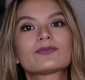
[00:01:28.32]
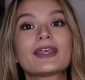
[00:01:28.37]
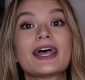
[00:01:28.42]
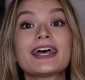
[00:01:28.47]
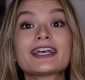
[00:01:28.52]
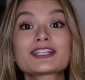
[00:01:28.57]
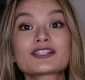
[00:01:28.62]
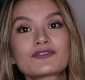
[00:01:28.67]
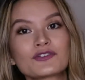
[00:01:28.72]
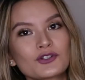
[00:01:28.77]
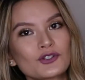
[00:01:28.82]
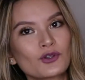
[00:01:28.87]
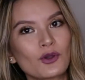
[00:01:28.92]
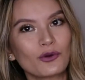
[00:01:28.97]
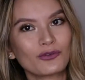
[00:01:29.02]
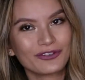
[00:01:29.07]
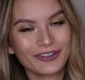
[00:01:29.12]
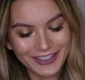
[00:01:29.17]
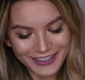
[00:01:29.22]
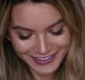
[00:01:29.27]
S for
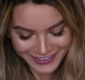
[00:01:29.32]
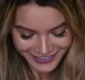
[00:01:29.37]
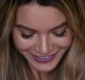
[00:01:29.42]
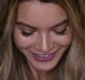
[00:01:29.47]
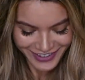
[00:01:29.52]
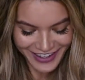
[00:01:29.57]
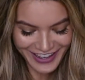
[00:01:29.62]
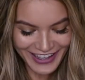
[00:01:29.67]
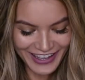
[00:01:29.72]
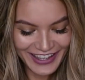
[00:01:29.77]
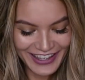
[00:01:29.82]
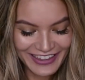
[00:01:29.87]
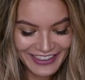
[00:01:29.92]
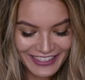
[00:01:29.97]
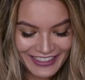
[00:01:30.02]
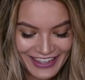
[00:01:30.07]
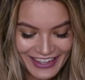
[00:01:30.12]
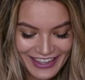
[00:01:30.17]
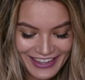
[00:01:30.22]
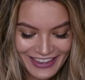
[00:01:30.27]
Sophie.
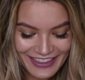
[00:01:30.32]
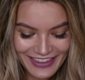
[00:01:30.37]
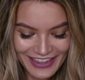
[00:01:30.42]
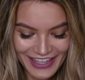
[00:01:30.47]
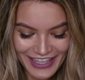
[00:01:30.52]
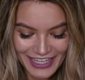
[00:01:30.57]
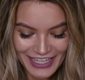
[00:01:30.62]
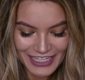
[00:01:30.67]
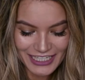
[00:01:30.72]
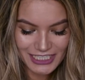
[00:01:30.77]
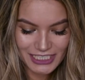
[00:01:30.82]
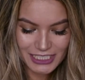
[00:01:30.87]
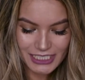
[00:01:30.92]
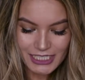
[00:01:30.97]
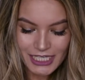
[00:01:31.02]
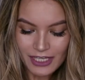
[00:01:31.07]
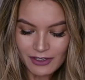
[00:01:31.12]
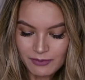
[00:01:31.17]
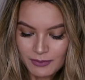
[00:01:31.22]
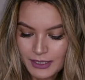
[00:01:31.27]
And then
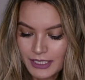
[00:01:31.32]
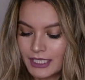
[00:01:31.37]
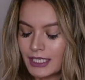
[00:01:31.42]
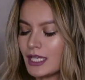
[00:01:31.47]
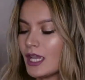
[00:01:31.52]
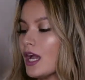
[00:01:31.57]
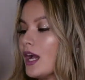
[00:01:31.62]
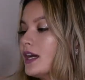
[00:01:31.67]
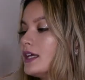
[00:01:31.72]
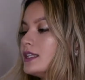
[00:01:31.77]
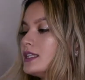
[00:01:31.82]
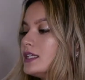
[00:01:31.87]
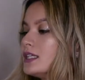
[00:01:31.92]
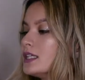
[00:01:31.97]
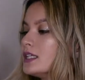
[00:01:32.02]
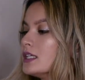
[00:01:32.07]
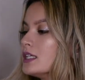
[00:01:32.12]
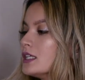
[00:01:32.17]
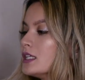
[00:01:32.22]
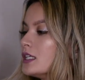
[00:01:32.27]
she gave me
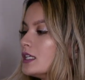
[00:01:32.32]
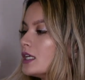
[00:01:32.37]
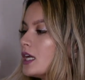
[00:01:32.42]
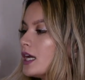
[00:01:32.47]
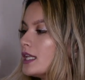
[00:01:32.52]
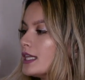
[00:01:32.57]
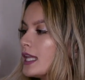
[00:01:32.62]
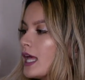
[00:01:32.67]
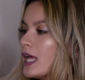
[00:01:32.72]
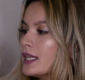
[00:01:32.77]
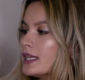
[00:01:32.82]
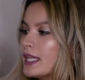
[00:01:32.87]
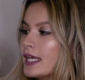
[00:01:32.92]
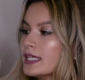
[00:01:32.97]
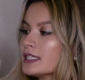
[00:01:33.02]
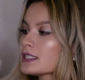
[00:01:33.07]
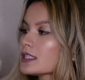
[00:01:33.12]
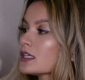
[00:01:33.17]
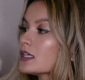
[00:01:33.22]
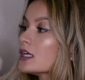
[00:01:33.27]
the La
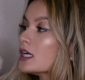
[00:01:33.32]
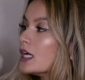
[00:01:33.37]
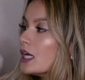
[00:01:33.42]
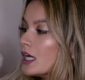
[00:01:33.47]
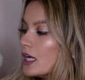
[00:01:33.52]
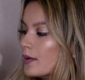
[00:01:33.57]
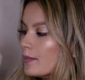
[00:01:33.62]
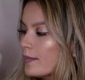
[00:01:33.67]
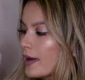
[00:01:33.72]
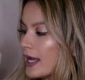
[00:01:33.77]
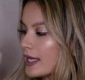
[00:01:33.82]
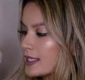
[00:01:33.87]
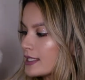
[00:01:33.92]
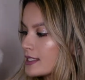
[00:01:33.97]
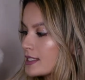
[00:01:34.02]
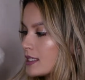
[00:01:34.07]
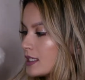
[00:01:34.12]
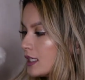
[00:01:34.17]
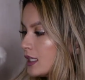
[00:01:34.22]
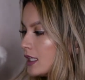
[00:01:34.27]
Lettre
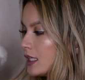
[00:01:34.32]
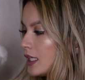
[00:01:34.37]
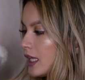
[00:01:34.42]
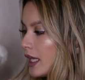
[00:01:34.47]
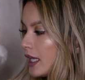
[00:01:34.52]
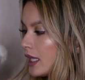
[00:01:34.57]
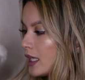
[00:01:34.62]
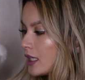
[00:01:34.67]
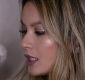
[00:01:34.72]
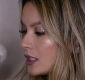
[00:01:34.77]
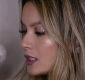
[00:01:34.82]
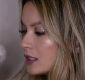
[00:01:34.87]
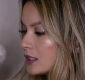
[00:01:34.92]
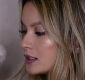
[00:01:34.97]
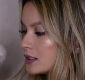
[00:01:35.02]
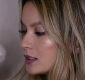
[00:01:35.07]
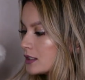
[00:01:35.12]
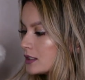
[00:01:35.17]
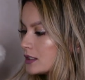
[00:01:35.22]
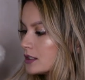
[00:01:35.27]
magazine,
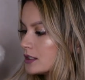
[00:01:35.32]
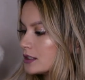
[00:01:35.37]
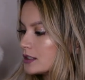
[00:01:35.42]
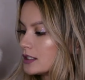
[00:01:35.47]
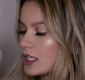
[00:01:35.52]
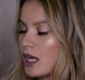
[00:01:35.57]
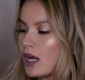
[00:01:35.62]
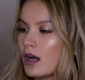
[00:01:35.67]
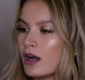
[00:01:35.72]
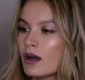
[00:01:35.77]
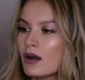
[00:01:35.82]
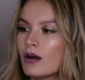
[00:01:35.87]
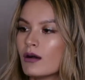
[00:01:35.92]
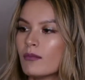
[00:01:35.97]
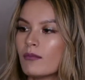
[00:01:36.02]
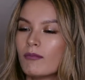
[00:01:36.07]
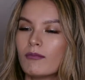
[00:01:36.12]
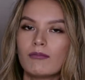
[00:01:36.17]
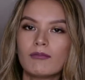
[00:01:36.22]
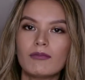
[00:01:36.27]
and
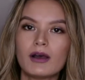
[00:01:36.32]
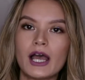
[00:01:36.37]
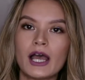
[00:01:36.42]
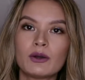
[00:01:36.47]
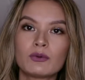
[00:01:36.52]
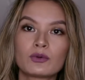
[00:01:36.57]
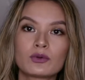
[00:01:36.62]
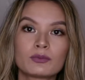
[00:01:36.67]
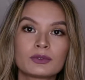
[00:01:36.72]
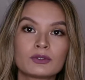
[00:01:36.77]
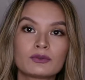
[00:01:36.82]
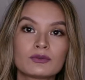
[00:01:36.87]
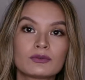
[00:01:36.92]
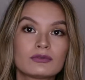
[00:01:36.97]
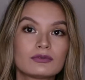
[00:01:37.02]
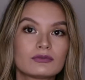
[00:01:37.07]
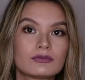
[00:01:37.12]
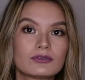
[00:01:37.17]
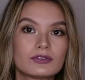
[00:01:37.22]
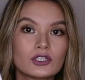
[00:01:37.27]
I will be
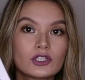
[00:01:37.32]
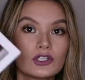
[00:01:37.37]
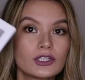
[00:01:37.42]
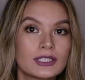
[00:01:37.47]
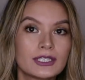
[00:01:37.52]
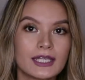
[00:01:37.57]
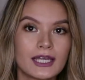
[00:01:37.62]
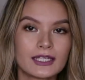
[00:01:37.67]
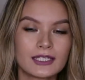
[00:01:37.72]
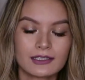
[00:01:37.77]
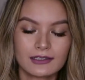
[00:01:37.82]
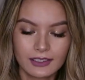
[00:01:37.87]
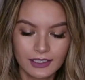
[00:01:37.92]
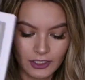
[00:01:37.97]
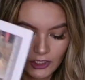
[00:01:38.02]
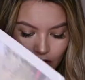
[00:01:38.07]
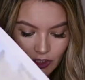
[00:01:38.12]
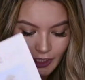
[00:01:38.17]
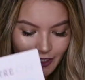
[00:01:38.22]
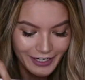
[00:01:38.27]
looking at it
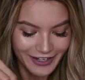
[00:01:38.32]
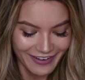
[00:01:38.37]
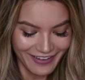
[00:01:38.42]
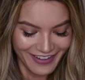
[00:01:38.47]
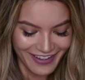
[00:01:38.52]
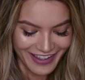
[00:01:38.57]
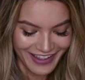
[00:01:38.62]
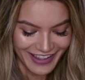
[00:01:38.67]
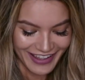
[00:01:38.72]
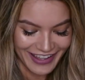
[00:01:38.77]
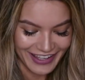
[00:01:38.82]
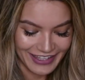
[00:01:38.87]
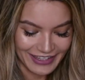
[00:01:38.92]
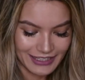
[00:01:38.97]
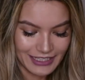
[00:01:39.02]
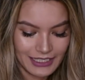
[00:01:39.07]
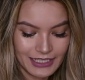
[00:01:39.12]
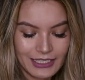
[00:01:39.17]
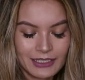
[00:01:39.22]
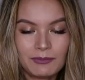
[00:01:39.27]
later.
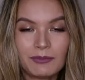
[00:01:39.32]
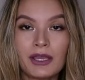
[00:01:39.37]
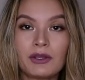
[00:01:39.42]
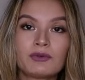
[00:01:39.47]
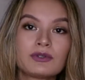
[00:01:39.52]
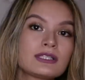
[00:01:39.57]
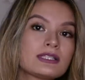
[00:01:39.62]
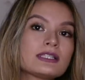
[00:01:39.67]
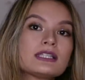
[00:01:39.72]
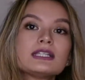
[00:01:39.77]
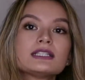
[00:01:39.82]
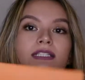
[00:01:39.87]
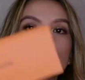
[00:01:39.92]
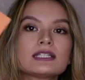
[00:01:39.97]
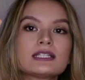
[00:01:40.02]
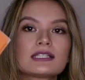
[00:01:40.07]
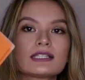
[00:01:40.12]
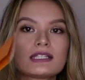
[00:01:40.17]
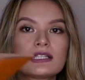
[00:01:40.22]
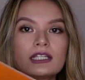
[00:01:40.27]
And then my receipt
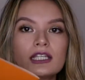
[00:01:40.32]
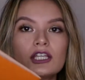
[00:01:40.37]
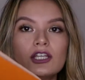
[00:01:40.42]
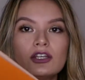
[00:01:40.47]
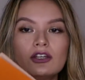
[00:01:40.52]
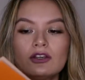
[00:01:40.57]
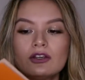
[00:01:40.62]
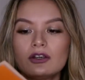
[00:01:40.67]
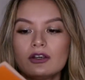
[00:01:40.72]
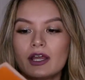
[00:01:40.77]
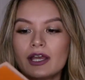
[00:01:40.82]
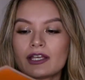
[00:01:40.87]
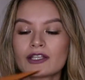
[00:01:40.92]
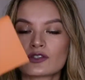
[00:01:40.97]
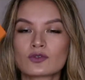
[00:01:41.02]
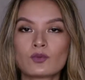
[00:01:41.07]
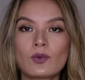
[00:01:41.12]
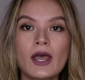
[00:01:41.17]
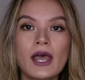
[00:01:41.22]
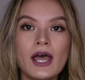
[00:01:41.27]
is in here
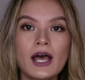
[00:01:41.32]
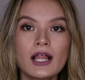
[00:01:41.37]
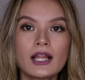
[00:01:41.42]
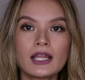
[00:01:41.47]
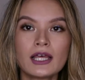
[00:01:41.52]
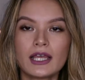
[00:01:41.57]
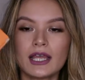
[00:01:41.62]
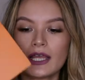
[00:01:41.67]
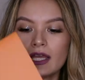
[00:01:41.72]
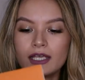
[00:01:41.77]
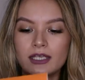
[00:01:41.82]
as well,